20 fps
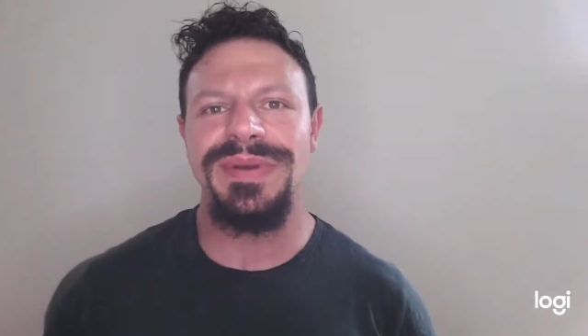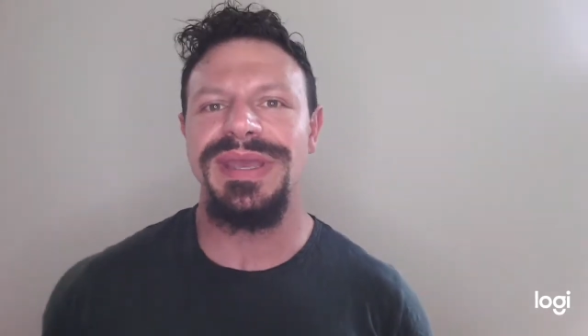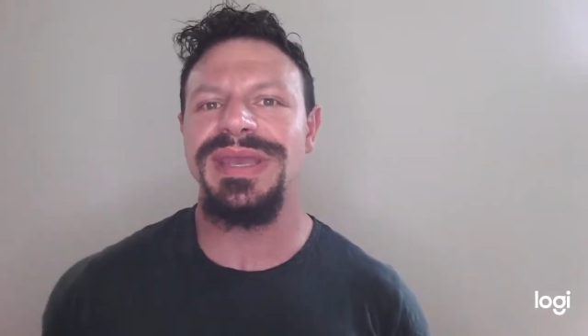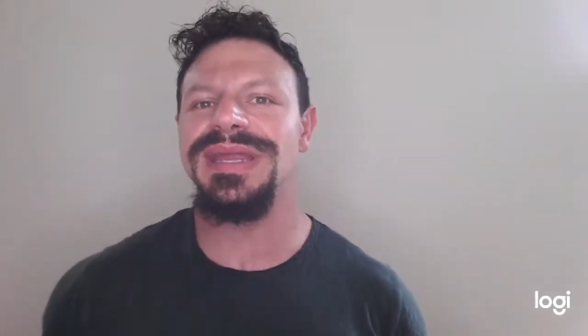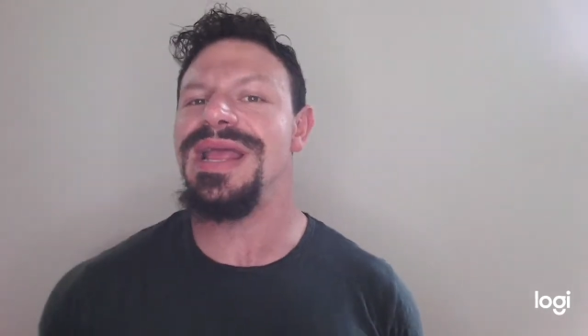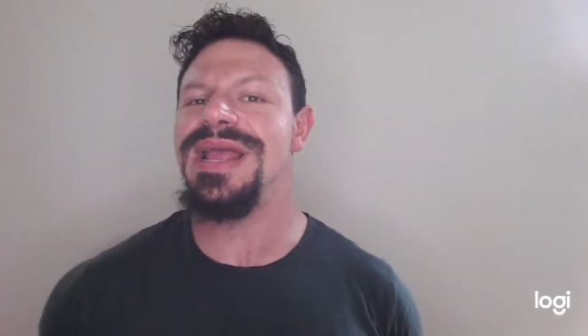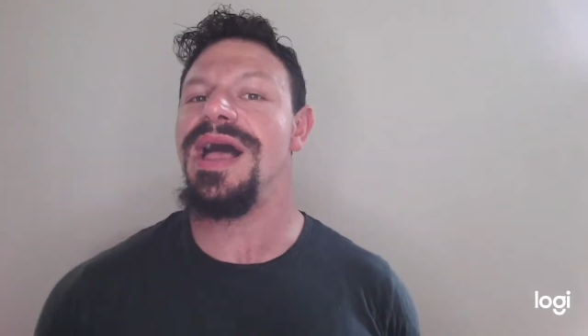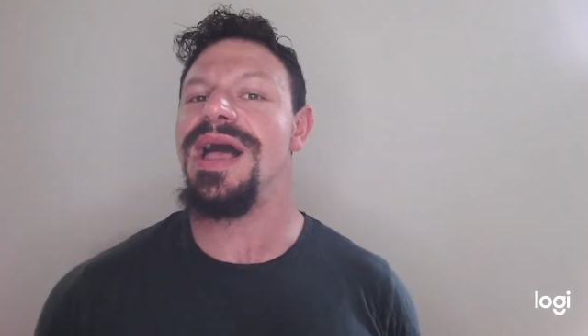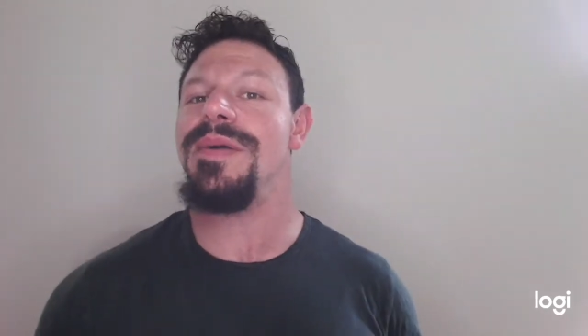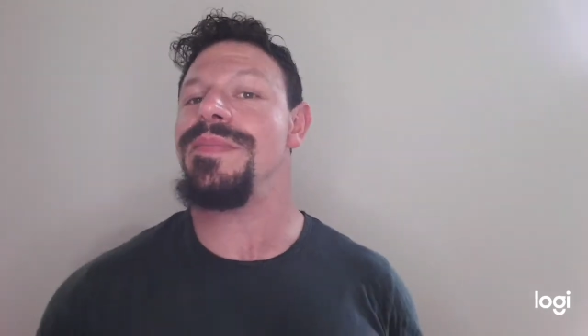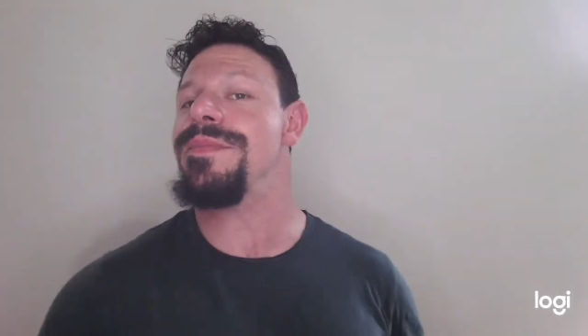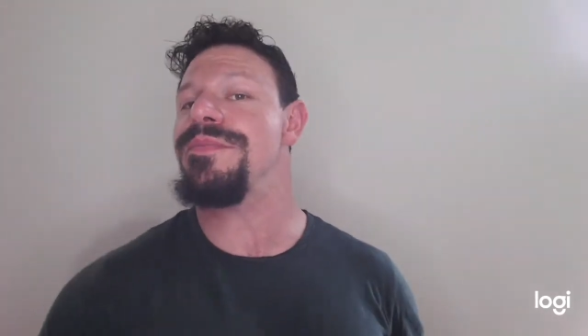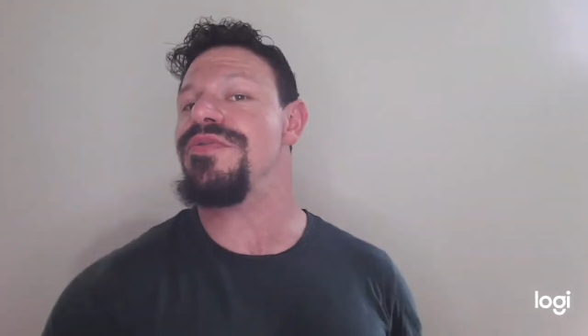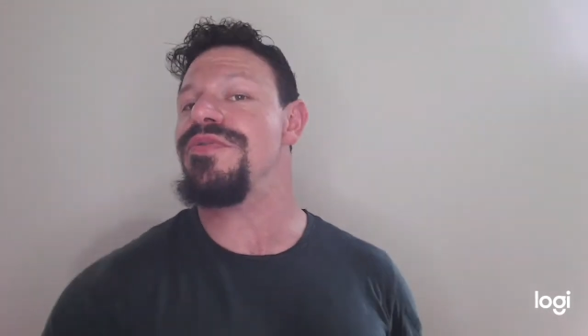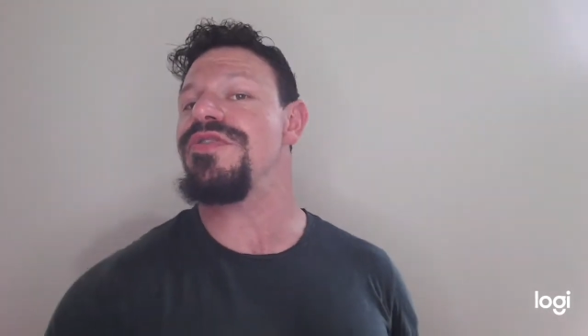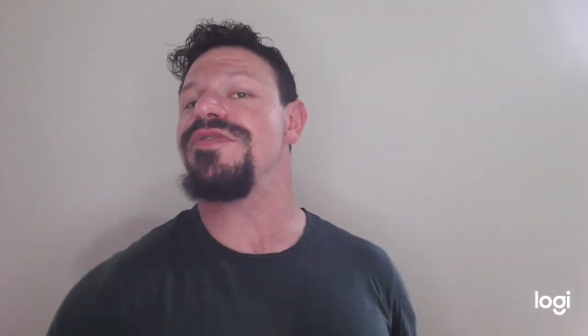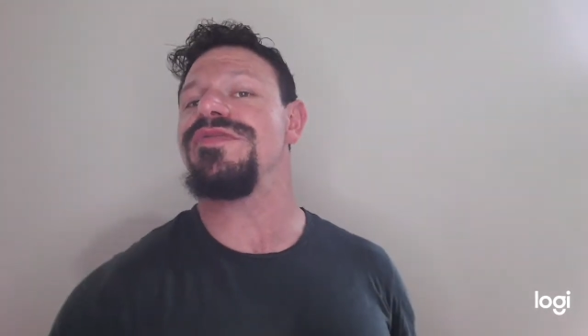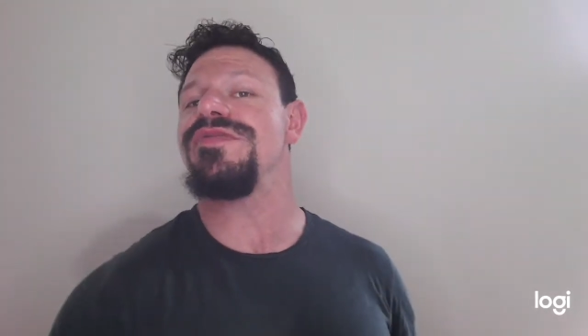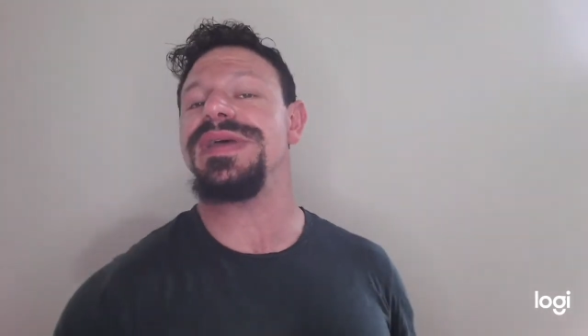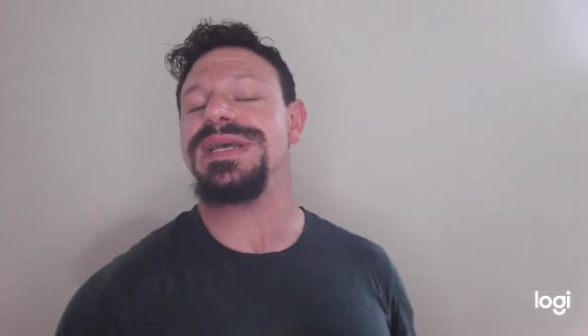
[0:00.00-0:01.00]
it can help
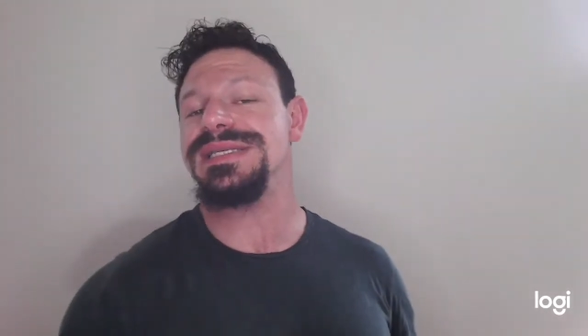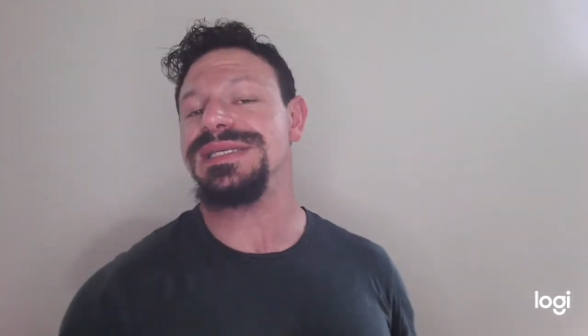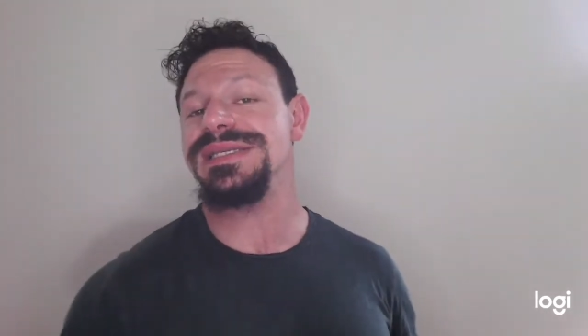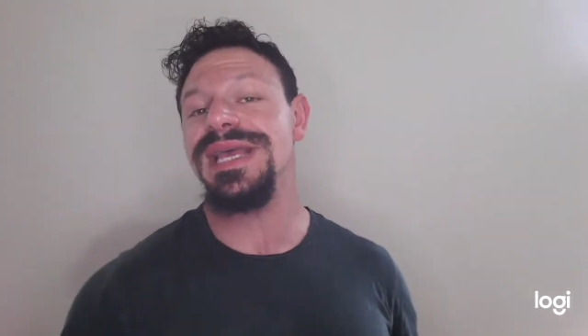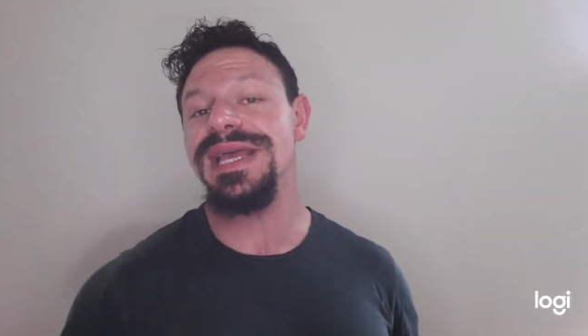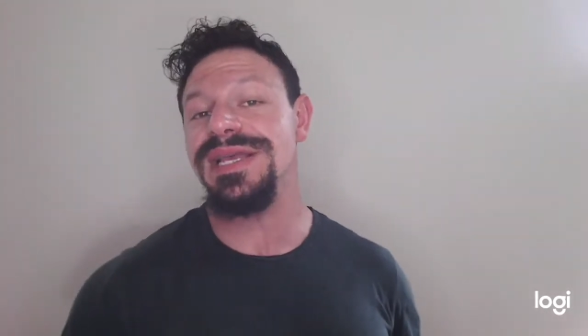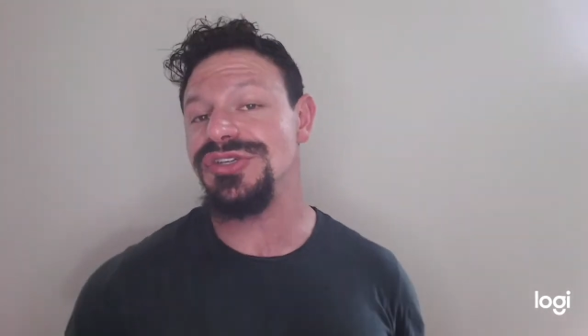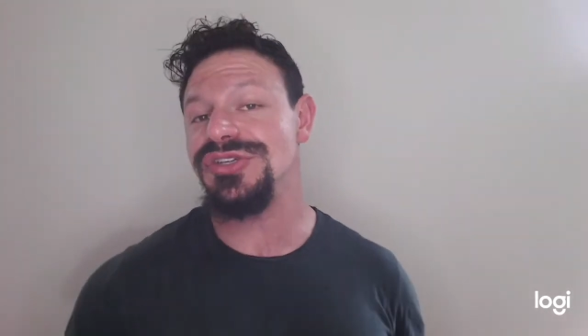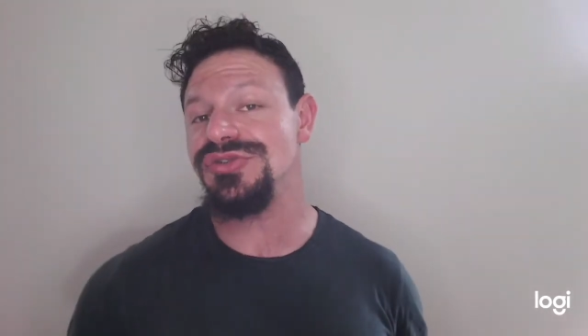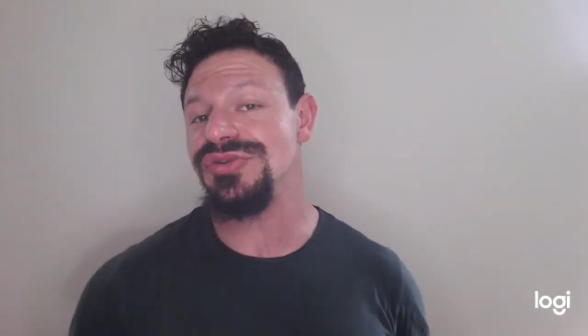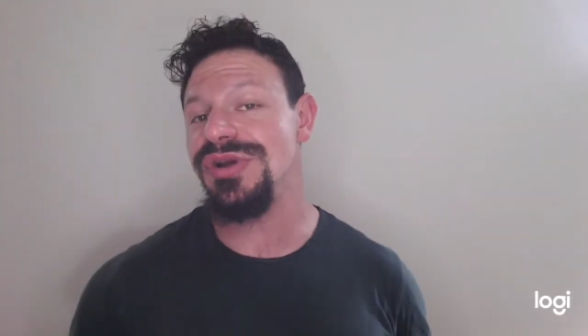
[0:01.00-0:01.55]
improve their sex